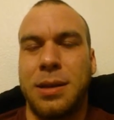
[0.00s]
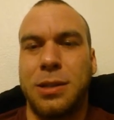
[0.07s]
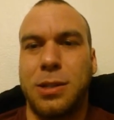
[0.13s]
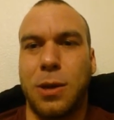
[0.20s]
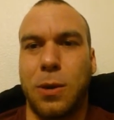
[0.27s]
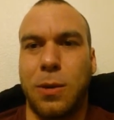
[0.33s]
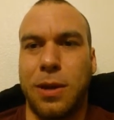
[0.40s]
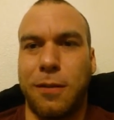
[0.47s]

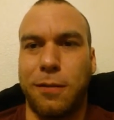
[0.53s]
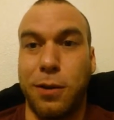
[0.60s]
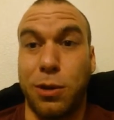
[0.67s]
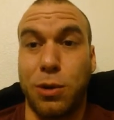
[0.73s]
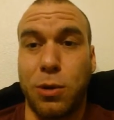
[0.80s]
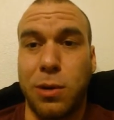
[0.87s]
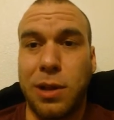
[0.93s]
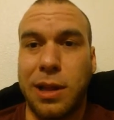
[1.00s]
So if you
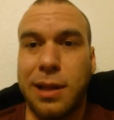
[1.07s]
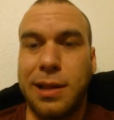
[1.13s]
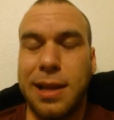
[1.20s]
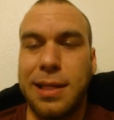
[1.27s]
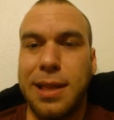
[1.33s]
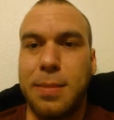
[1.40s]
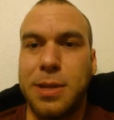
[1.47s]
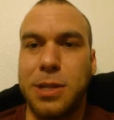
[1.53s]
thoroughly
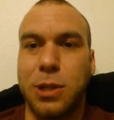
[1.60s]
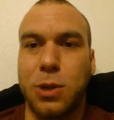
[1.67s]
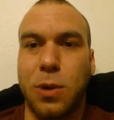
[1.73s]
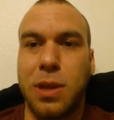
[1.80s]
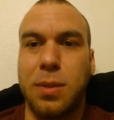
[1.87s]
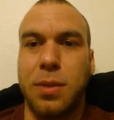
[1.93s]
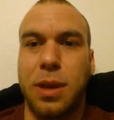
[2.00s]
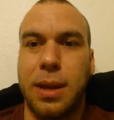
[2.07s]
clean them and store
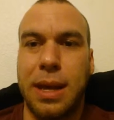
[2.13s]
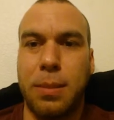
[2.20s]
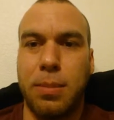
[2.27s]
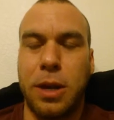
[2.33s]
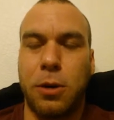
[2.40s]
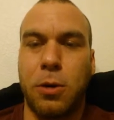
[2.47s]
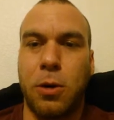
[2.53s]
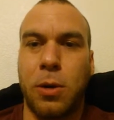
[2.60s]
them in
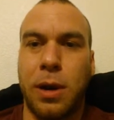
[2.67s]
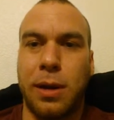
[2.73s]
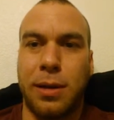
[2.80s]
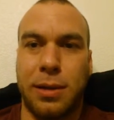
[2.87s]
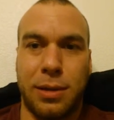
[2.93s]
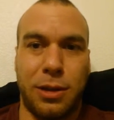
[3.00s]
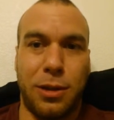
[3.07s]
mineral oil,